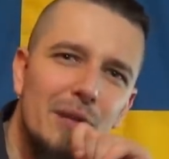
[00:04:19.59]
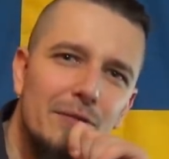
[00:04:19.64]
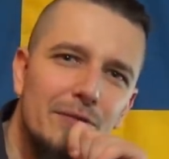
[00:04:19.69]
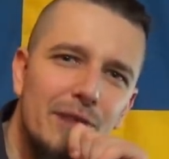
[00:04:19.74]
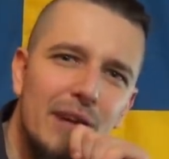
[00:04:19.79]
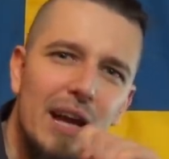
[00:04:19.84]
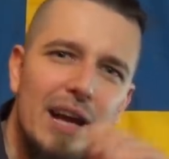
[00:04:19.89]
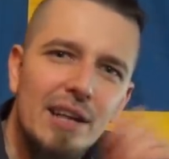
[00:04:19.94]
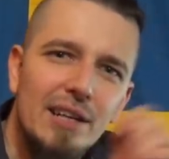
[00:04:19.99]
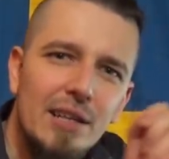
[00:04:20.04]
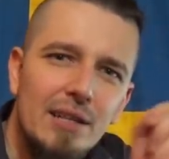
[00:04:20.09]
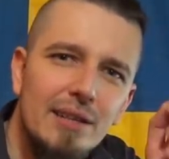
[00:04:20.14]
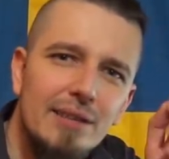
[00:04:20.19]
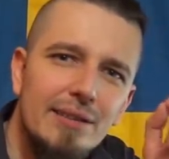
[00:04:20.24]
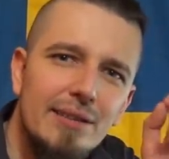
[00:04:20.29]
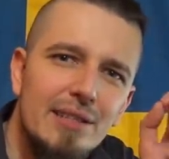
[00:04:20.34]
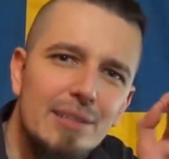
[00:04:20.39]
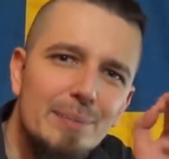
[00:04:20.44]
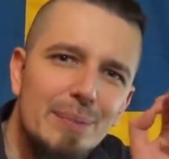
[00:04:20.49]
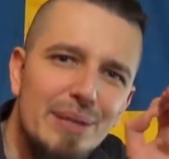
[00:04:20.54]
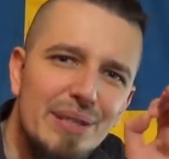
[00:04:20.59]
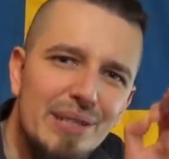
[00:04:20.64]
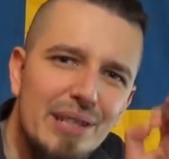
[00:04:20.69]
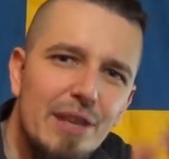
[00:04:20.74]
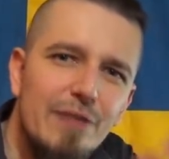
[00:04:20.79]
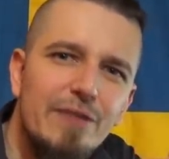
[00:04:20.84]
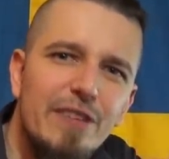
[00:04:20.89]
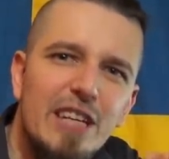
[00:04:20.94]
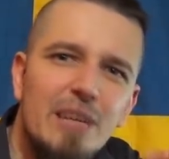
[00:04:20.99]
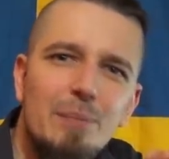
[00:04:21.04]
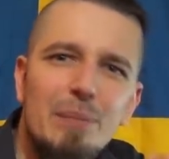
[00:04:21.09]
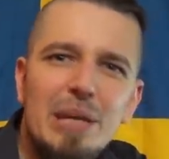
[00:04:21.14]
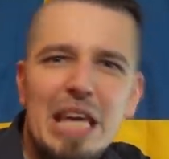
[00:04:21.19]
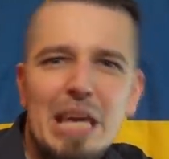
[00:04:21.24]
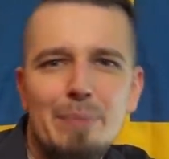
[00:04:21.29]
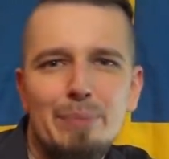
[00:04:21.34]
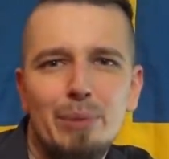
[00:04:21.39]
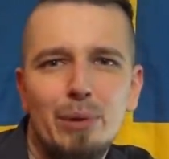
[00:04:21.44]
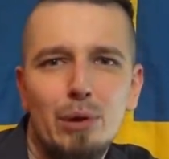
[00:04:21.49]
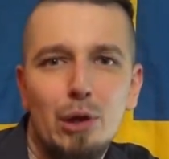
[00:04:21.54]
the fact that the specific
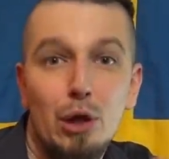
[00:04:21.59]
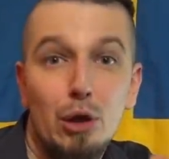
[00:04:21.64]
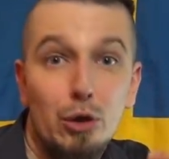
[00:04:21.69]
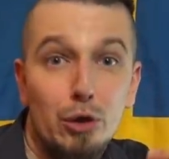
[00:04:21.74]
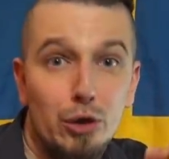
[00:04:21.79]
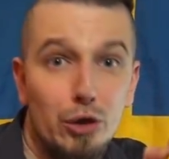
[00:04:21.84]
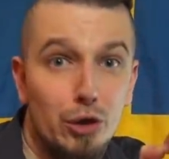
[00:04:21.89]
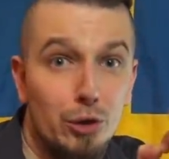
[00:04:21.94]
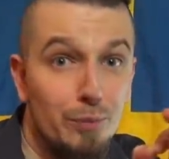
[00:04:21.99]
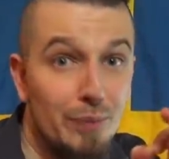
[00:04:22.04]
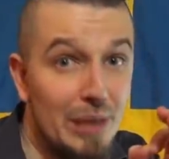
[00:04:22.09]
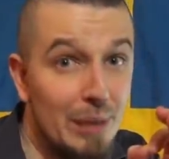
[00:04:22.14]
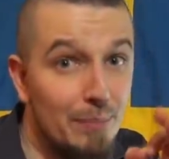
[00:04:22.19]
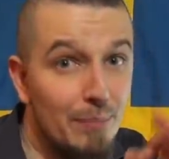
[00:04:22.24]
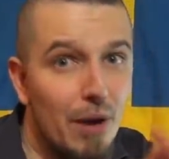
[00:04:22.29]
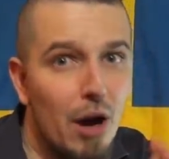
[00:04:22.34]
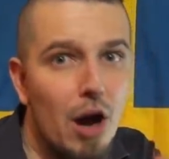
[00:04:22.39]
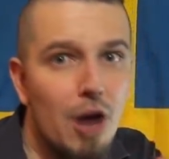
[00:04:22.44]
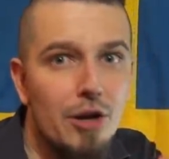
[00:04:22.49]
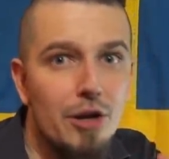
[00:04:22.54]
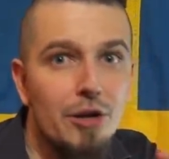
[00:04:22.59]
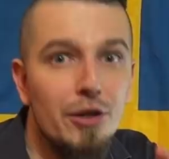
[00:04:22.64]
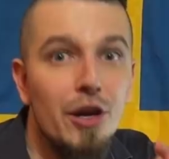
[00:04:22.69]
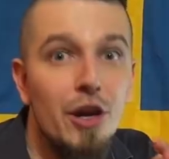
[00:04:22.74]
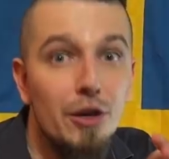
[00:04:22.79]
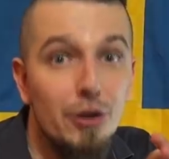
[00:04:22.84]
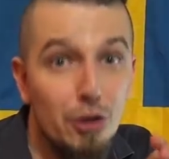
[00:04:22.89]
people who could be bothered